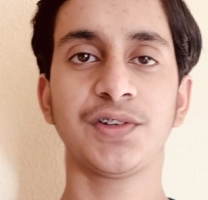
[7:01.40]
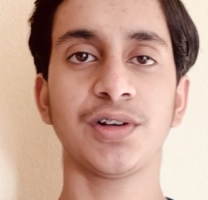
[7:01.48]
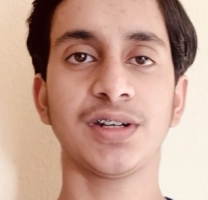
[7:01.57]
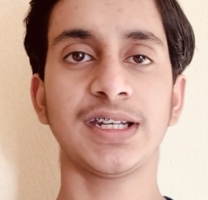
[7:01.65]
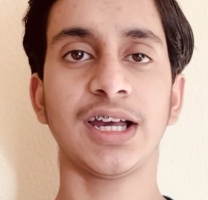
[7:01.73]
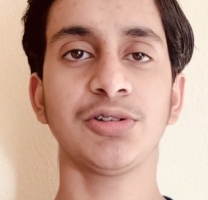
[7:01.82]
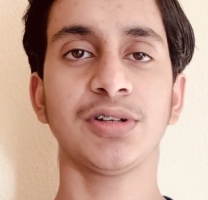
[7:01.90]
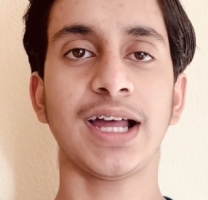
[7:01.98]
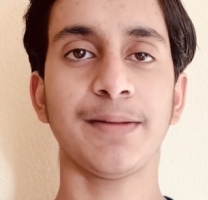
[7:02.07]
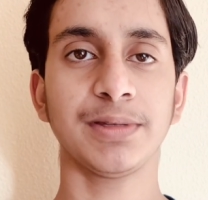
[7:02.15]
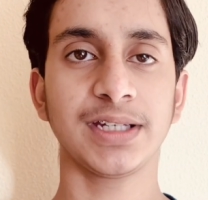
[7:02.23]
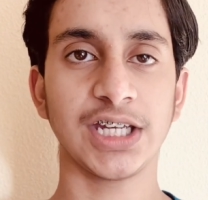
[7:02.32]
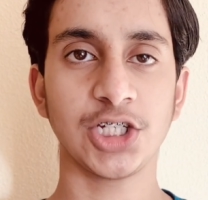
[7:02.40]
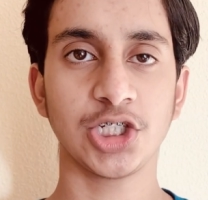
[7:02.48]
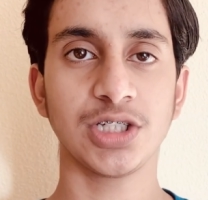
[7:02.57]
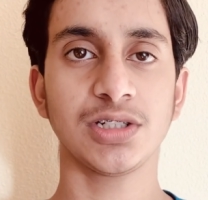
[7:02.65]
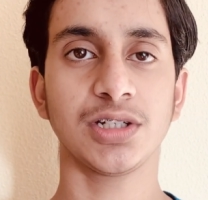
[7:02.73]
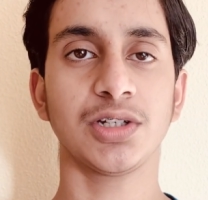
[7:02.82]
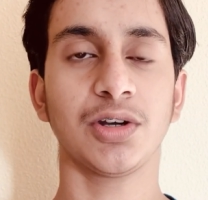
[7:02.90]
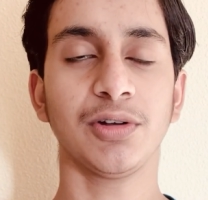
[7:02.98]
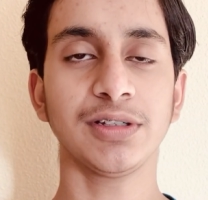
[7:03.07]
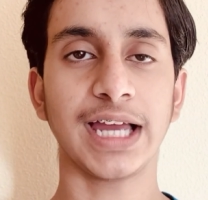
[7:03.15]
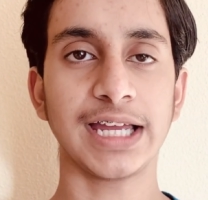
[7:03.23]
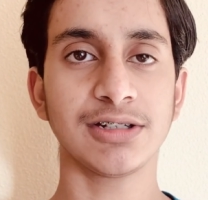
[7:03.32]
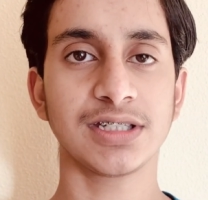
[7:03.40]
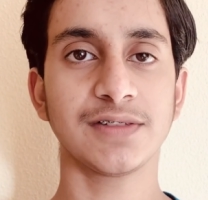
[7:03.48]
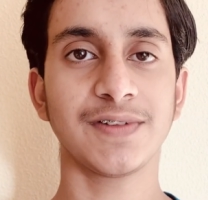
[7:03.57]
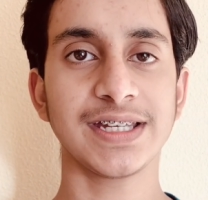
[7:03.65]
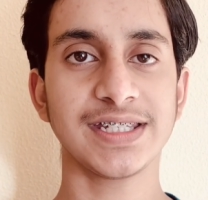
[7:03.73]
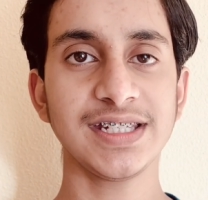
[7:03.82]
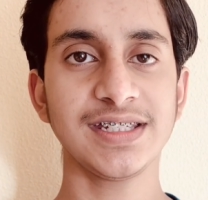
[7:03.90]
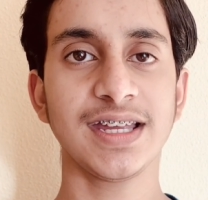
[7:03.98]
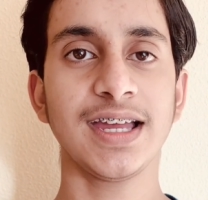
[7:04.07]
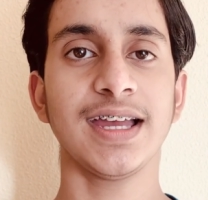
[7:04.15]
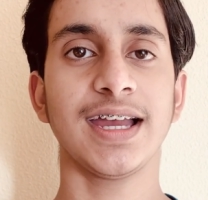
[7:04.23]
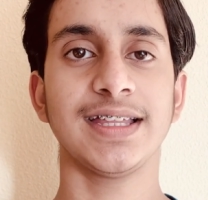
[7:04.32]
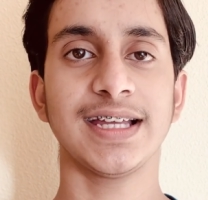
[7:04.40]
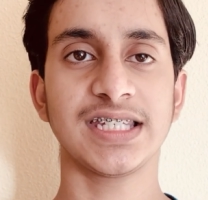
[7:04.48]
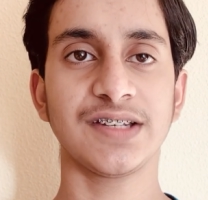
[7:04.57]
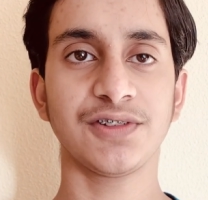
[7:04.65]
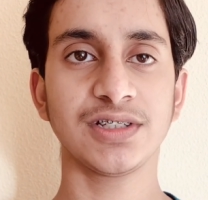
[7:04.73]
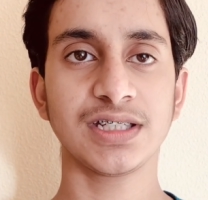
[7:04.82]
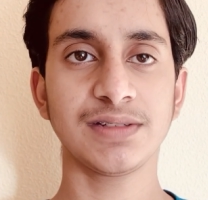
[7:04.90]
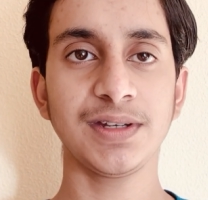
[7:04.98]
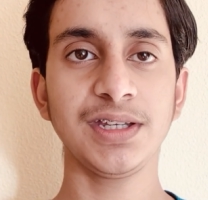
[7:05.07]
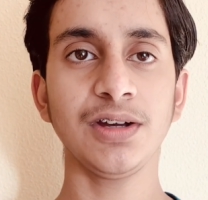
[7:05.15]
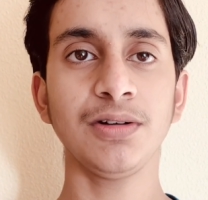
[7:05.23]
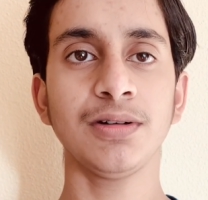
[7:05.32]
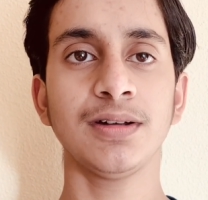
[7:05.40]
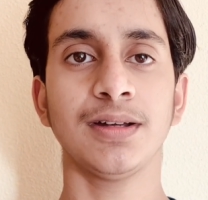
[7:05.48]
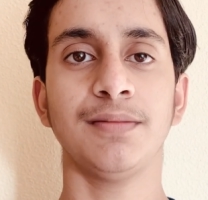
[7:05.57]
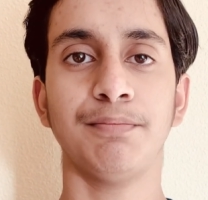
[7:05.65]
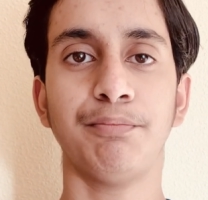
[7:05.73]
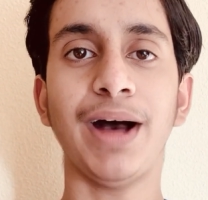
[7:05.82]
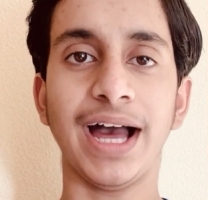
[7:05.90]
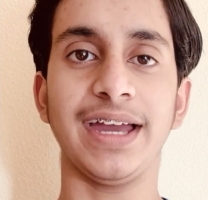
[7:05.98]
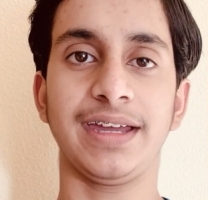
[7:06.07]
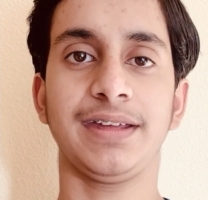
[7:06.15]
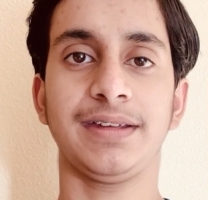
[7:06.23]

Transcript: if you want to download applications on your old iOS devices. And that's it for this video. Bye.